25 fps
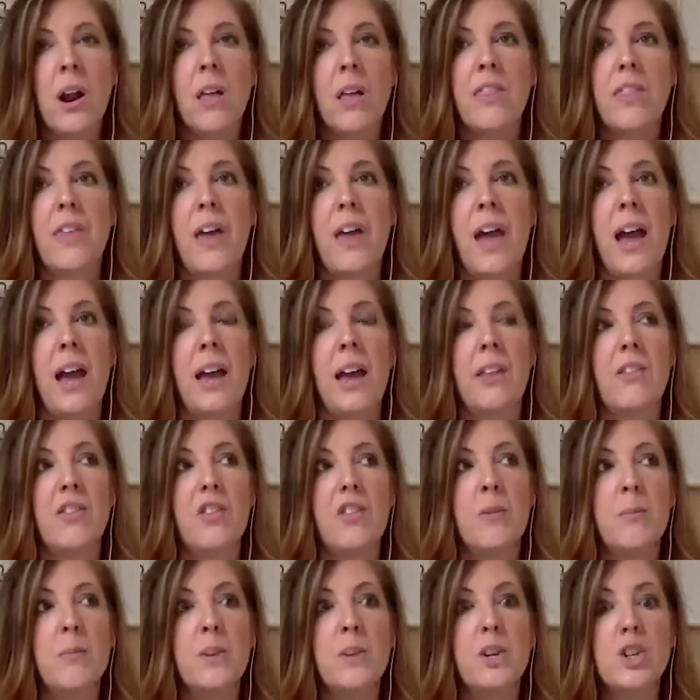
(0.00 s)
that
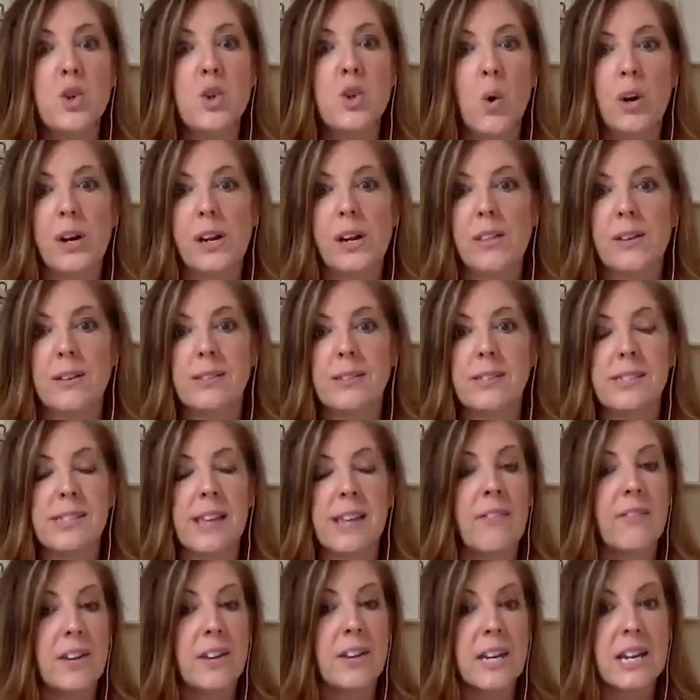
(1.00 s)
the majority, that
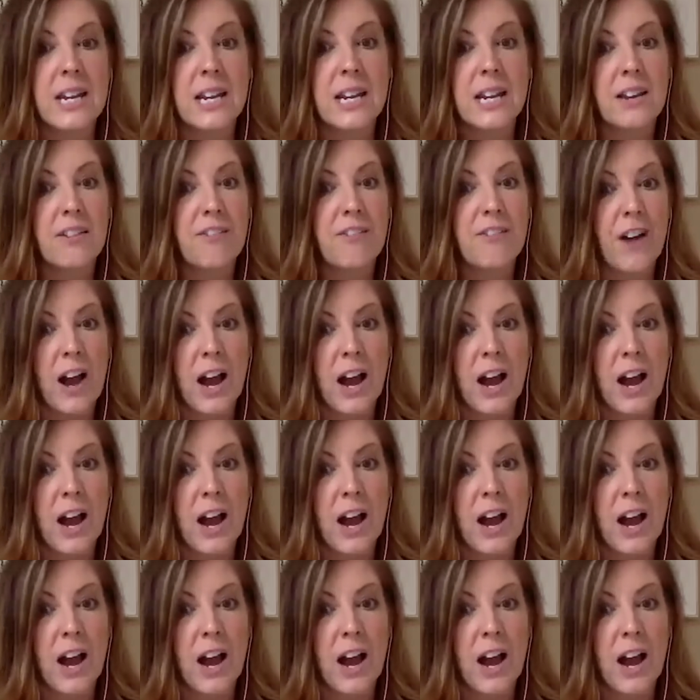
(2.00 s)
75%